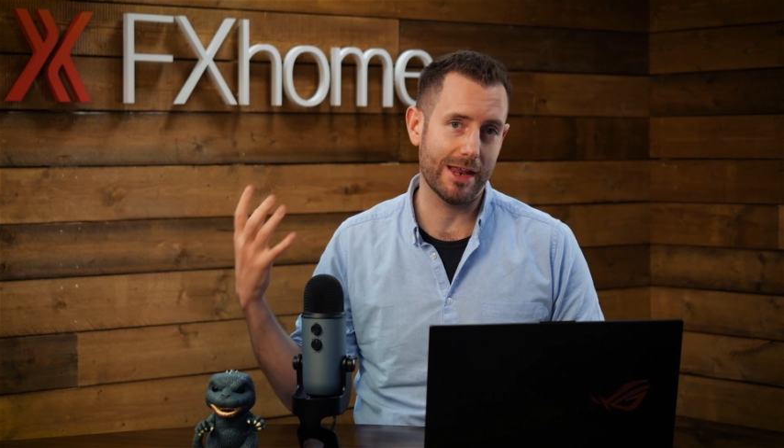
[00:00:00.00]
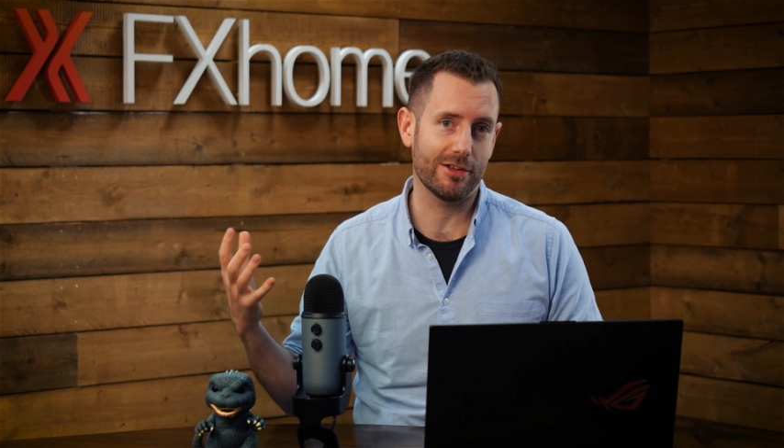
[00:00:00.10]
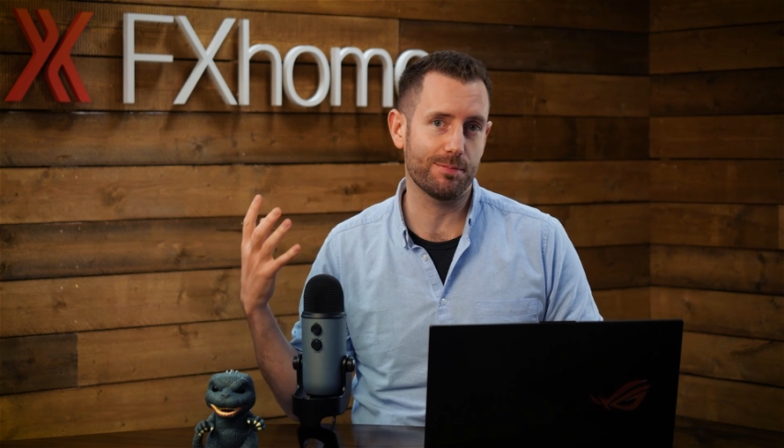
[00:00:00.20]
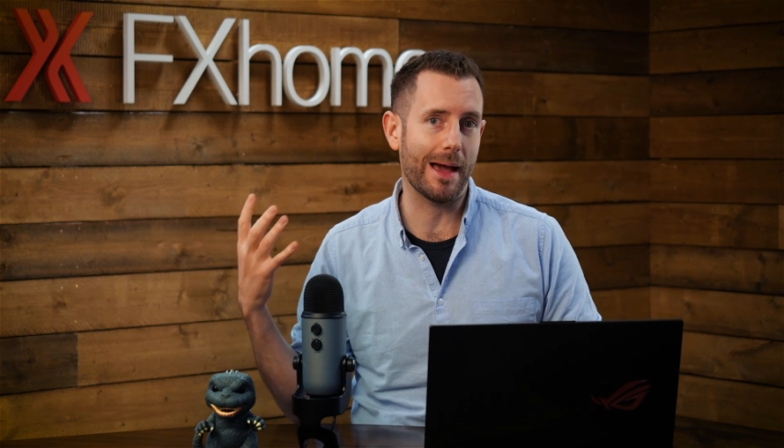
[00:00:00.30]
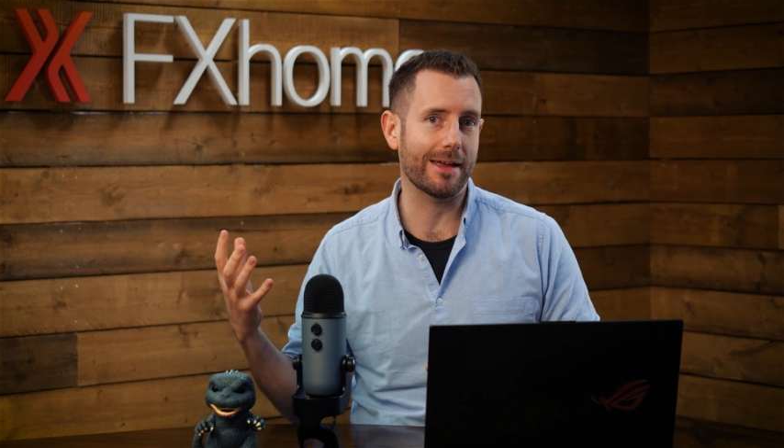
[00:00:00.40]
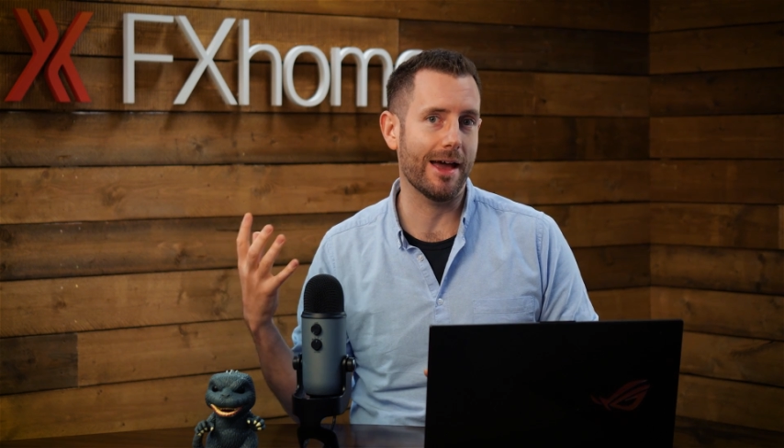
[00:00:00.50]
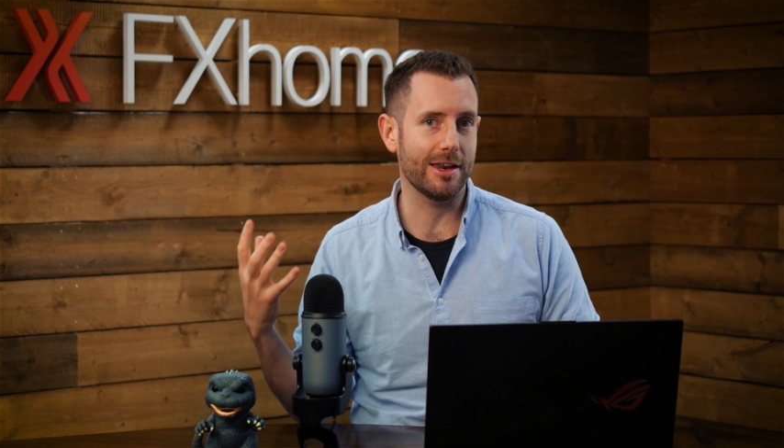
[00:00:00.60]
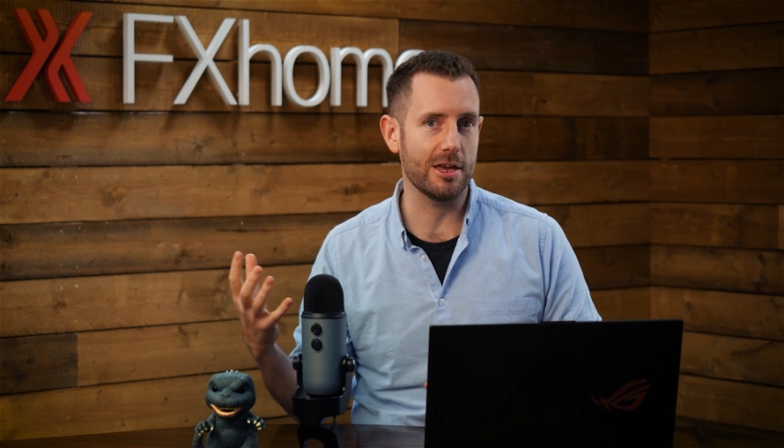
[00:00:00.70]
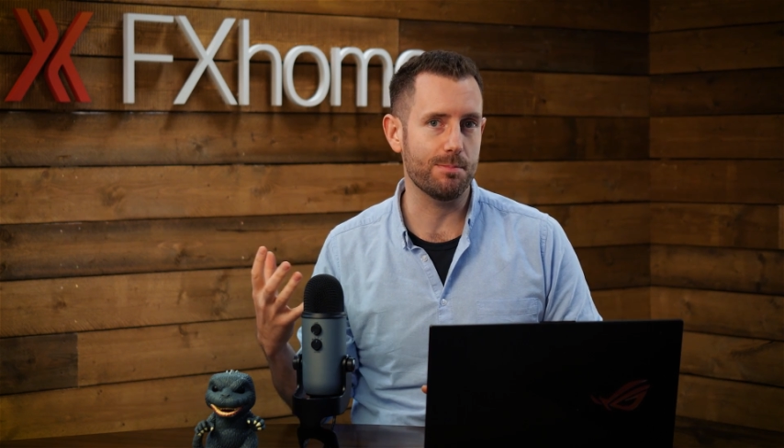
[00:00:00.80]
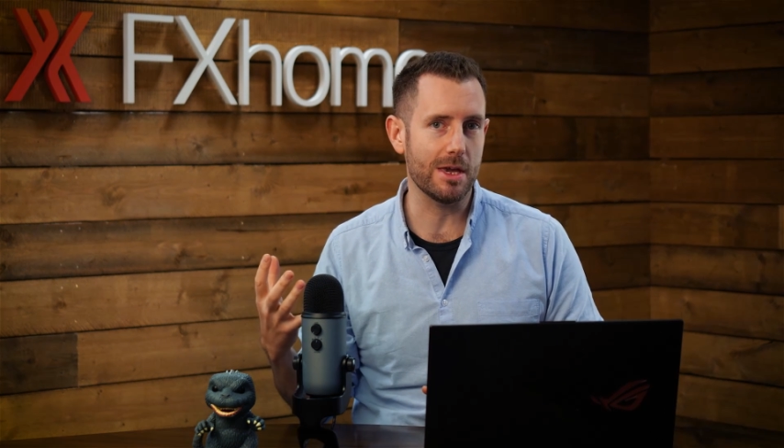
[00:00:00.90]
announced back at
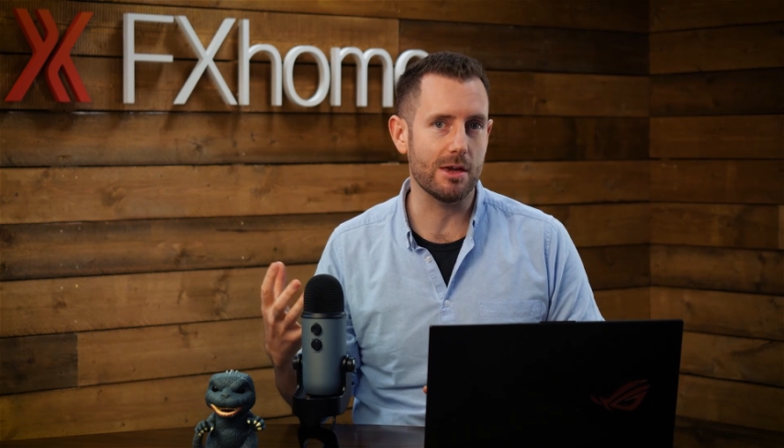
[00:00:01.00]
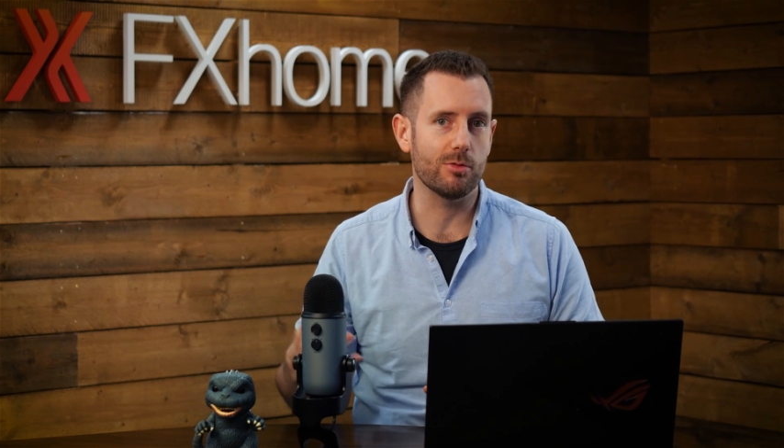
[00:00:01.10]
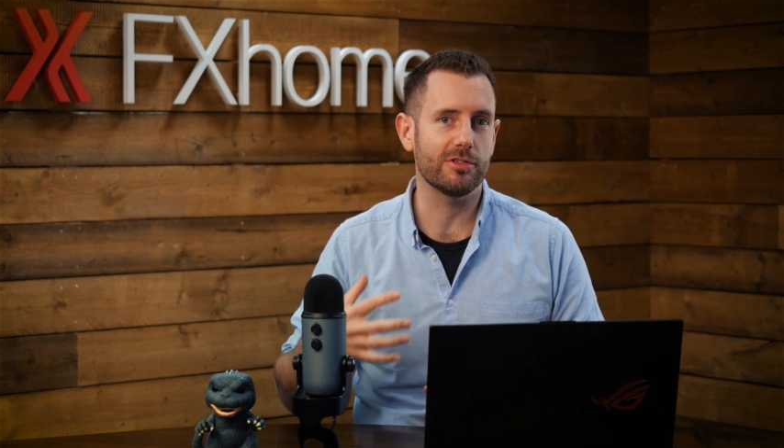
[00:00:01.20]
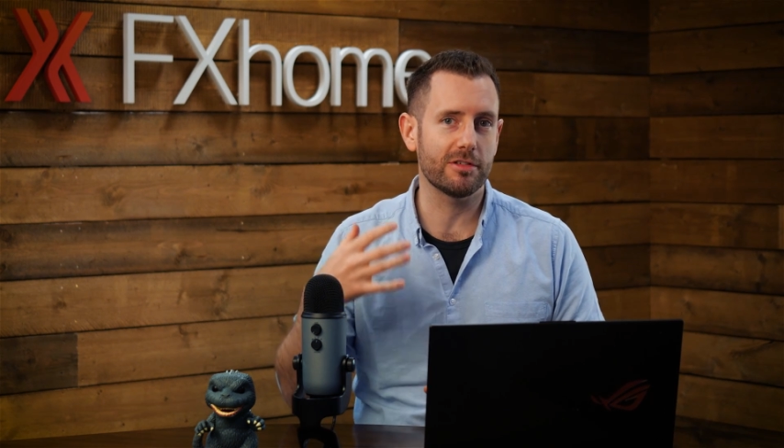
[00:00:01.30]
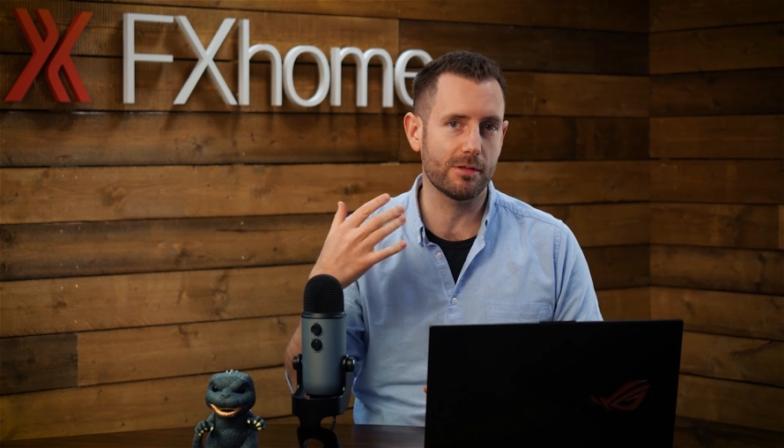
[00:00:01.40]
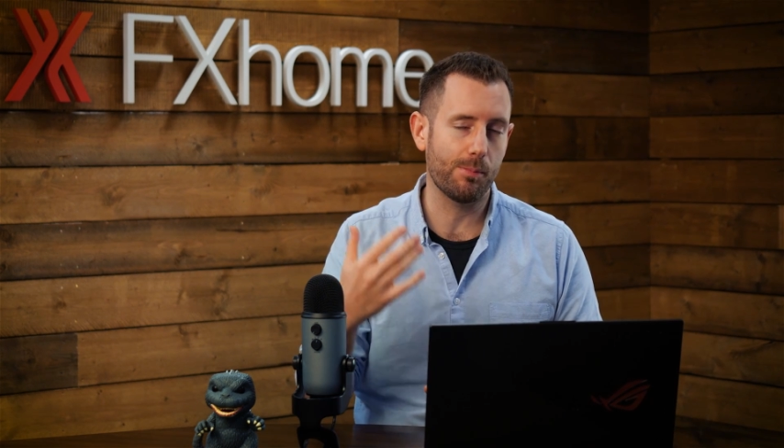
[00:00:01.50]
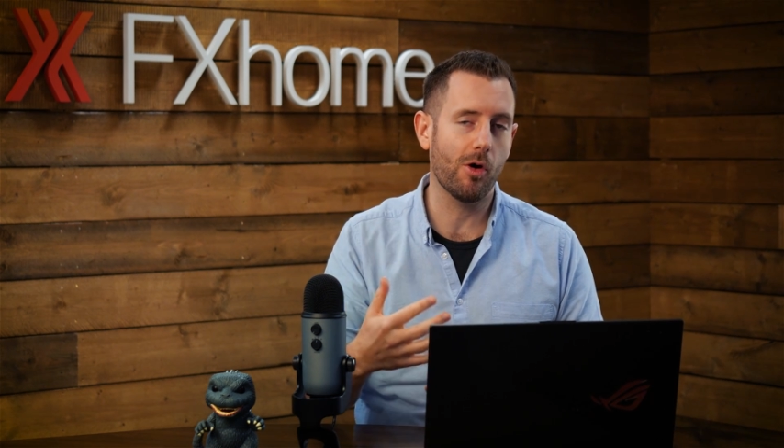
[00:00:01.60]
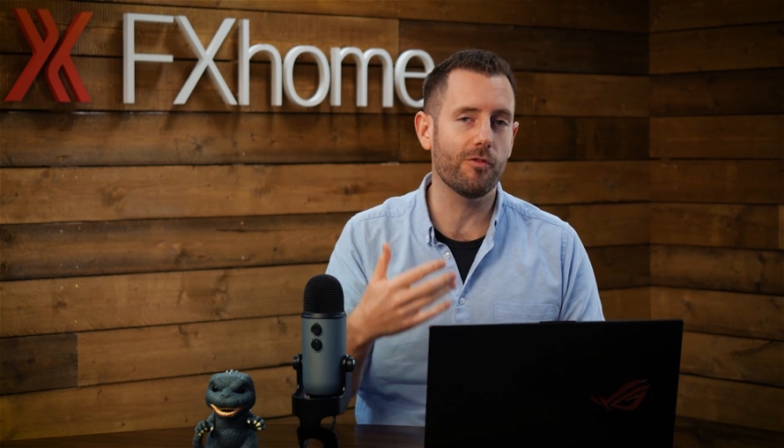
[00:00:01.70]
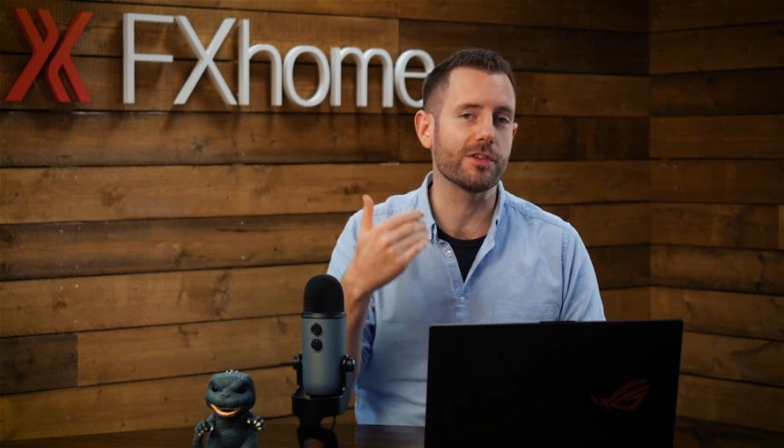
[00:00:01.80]
NAB, which is support